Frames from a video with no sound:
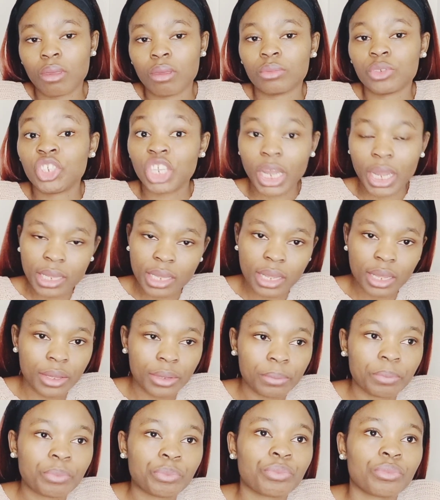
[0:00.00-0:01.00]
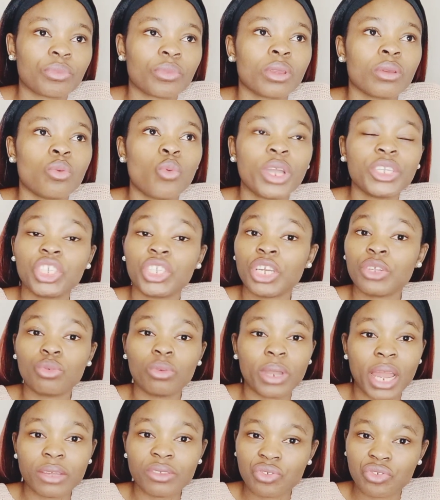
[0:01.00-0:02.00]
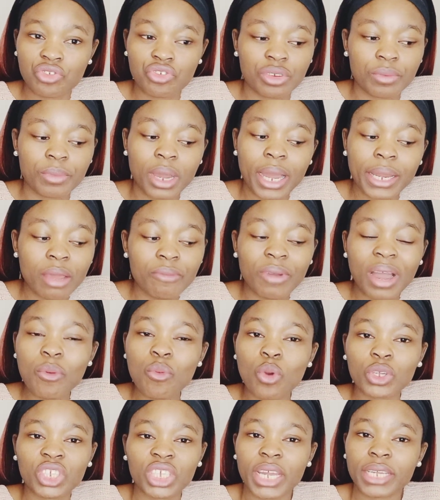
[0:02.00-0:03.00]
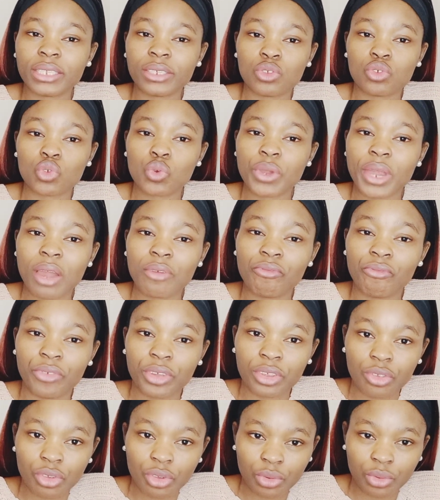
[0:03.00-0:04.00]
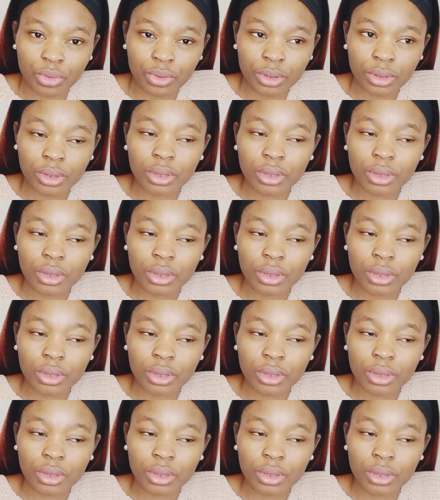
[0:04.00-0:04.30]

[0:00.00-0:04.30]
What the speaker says: channel, where she they do live stream. I never watch editorial video.